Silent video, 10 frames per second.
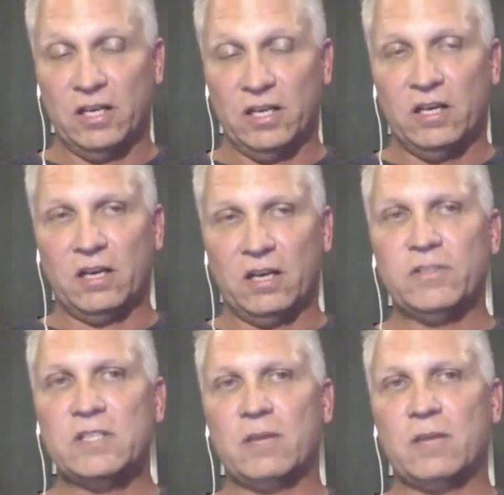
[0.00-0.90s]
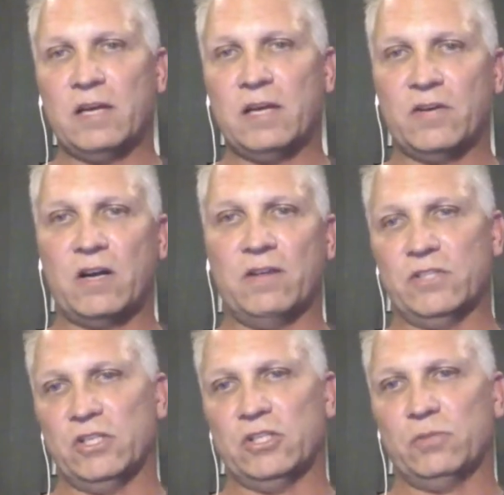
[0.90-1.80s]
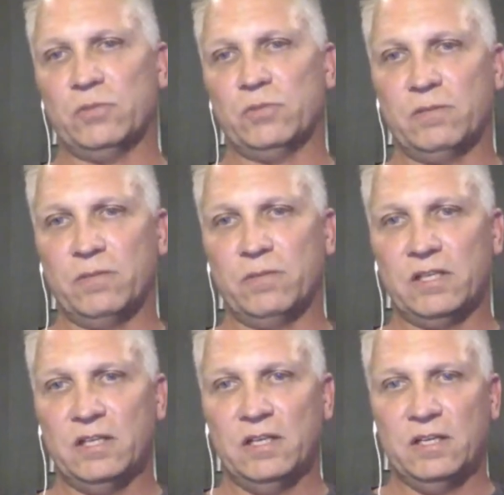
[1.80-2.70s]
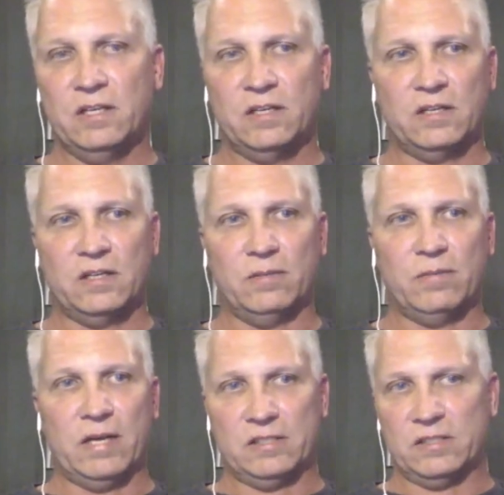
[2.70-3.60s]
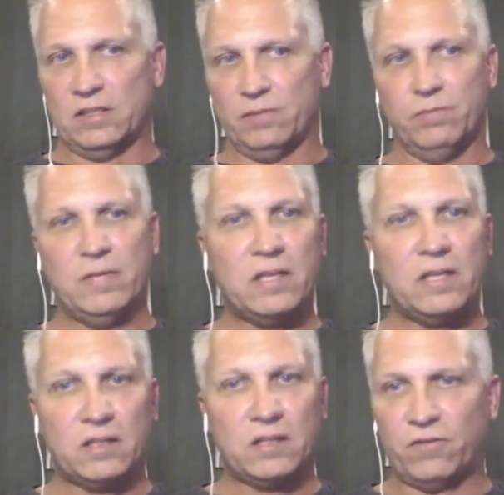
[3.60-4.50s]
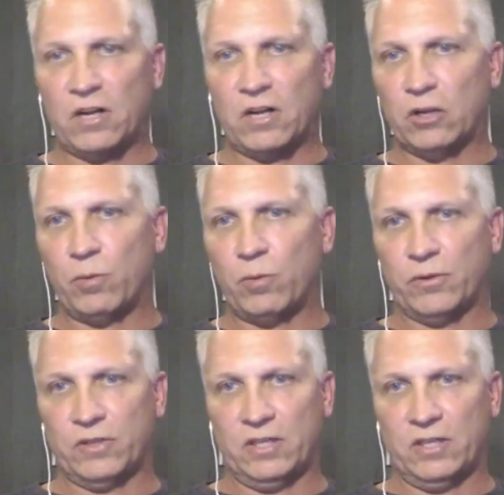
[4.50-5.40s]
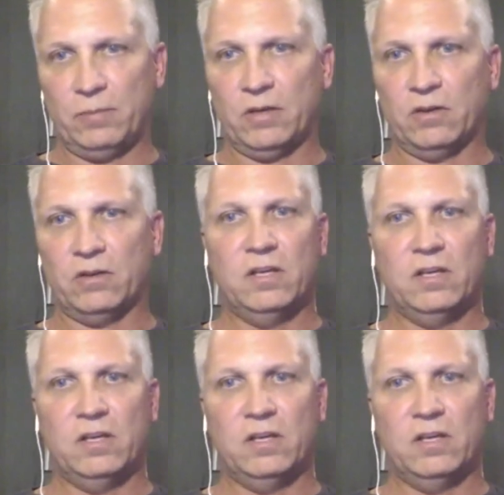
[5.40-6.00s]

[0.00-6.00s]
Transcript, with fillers: Every mm-hmm. time I have a conversation with somebody, um, I immediately follow up with an email.